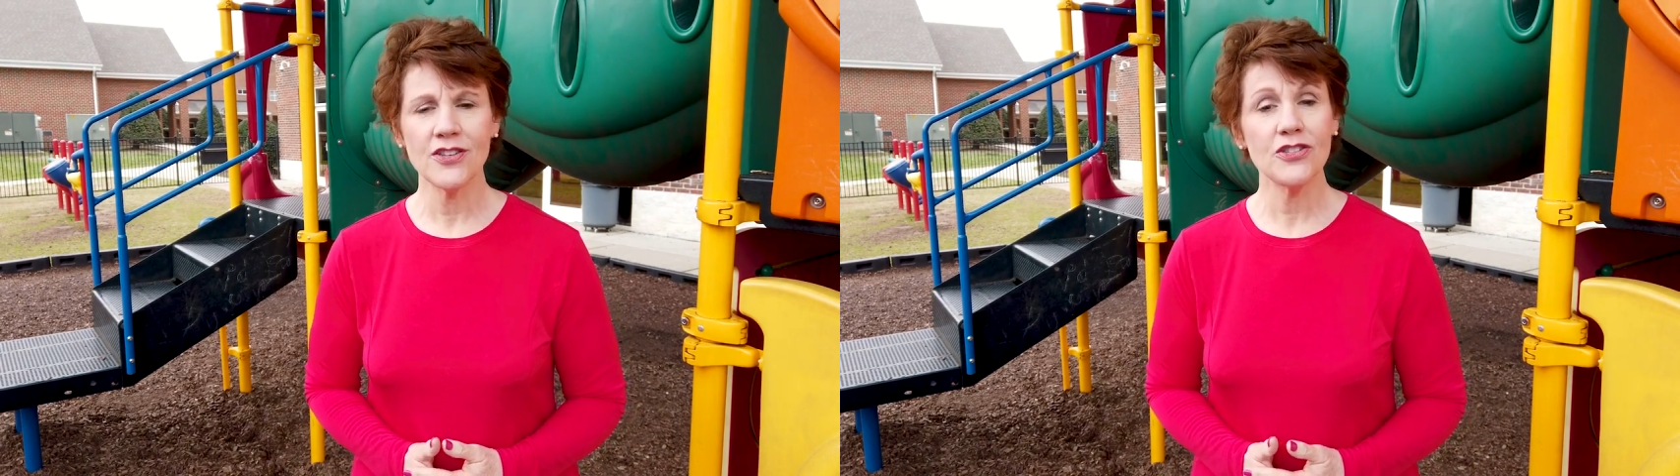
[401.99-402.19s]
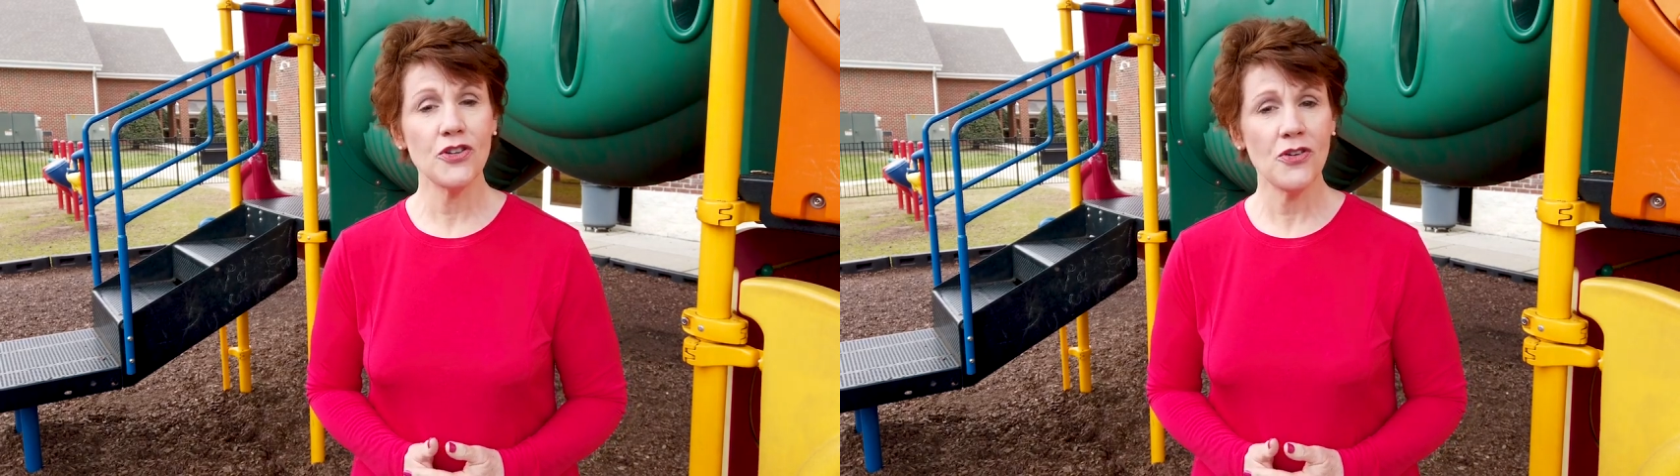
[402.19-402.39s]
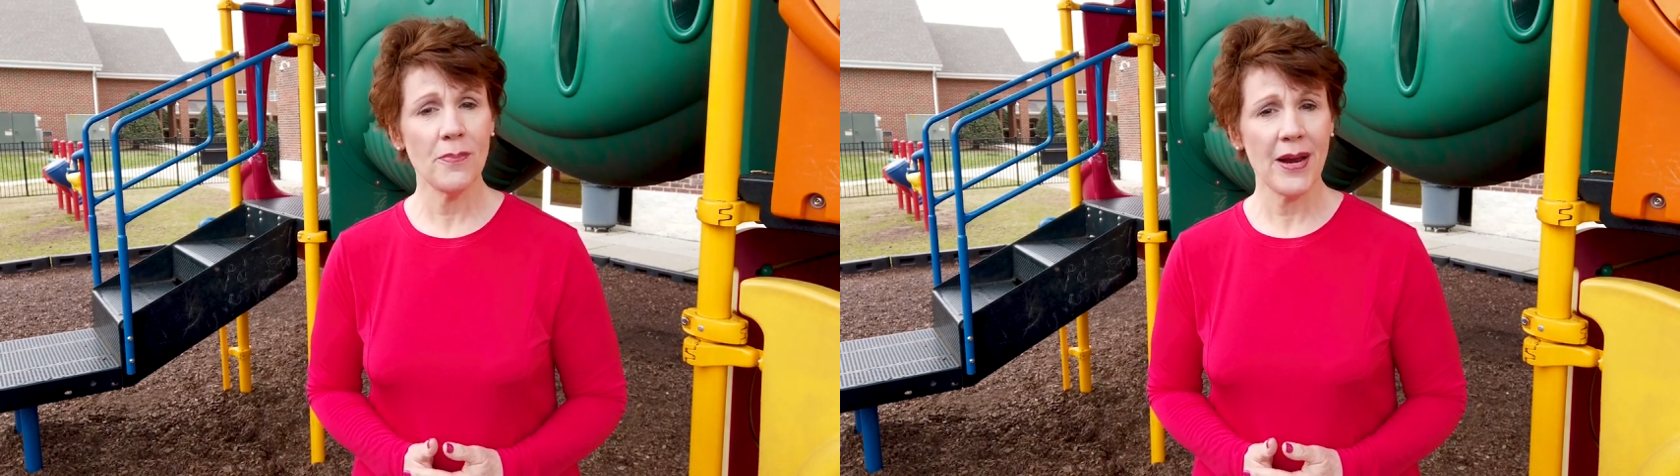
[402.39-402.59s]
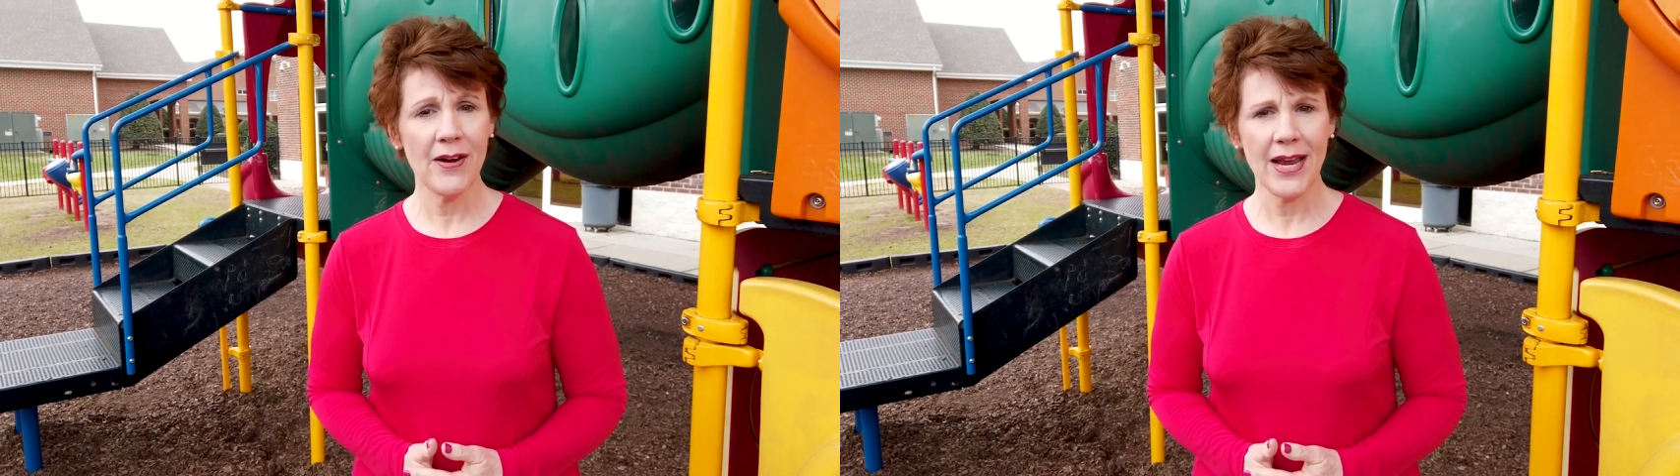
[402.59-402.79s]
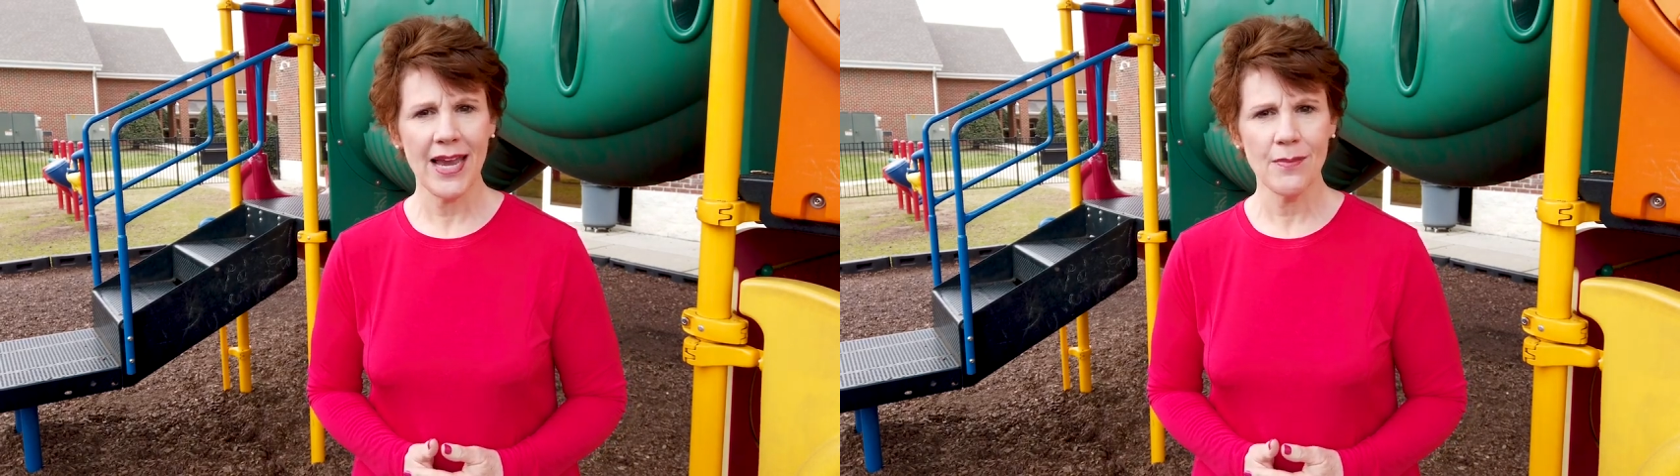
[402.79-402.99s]
the student
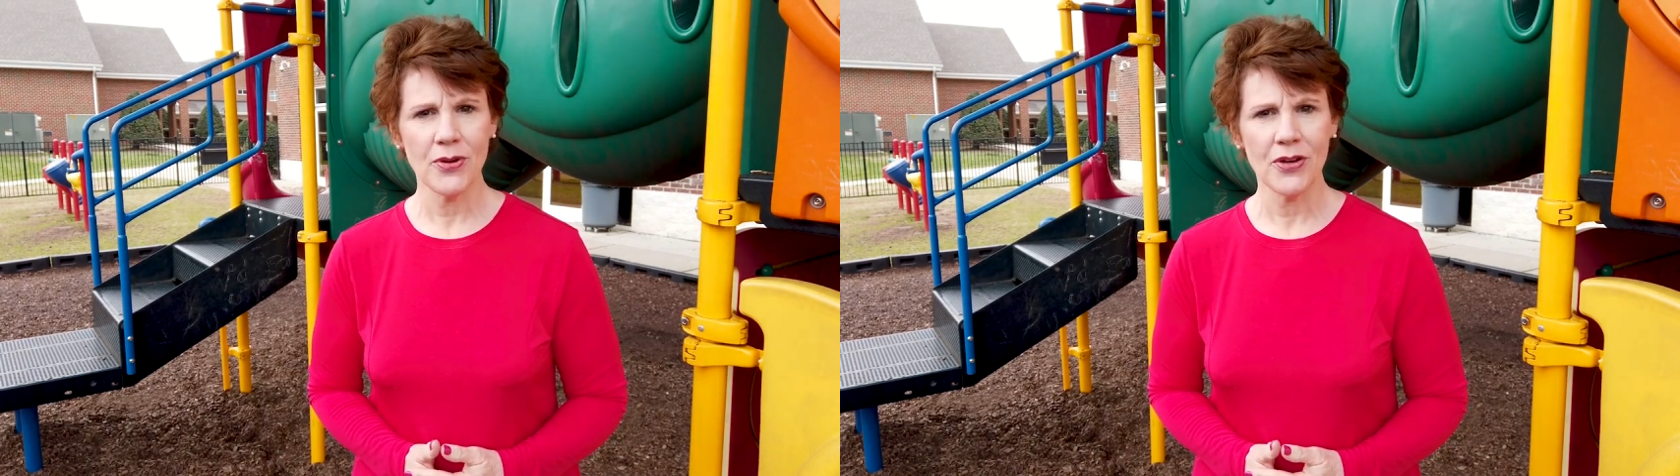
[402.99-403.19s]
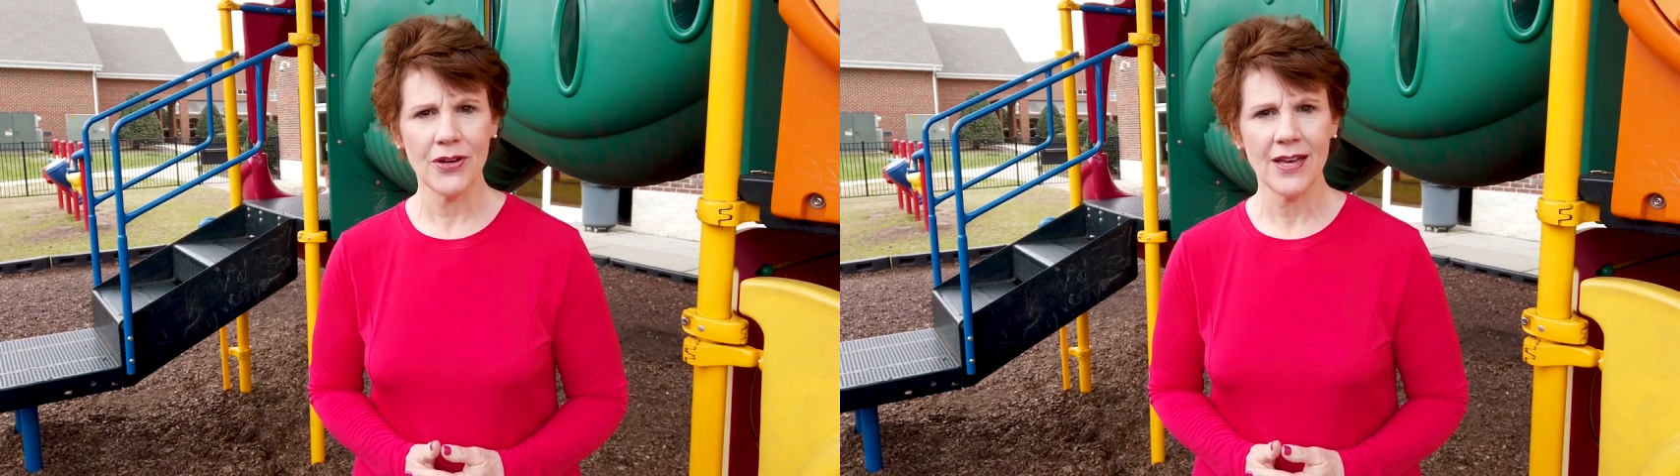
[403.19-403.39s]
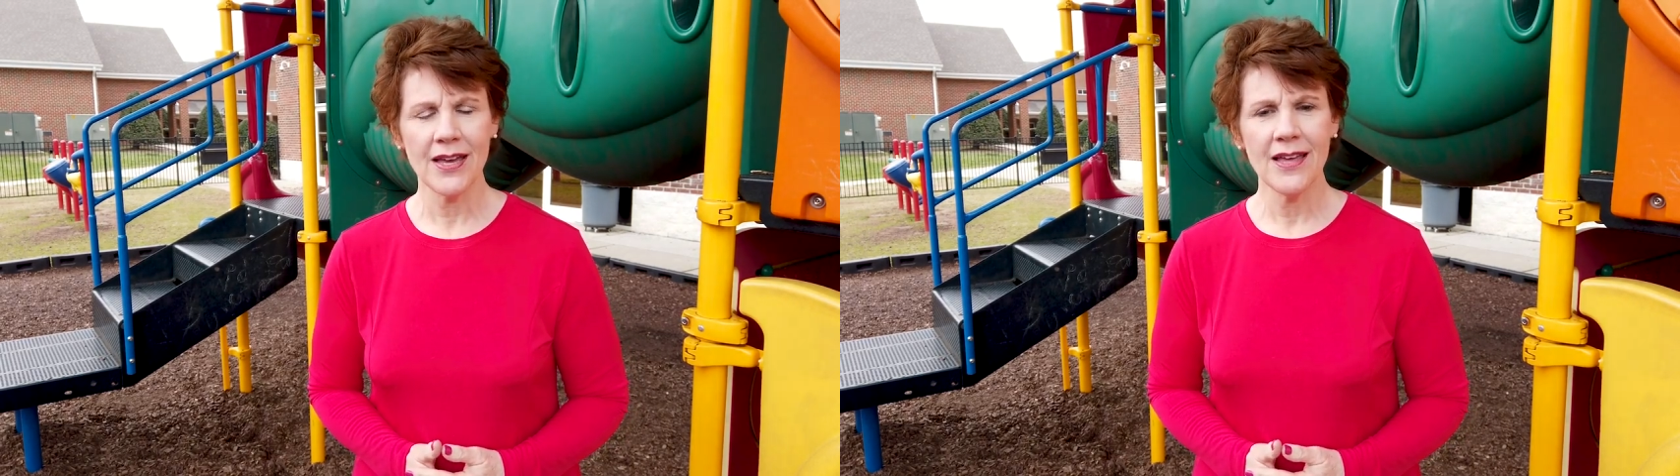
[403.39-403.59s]
parent handbook,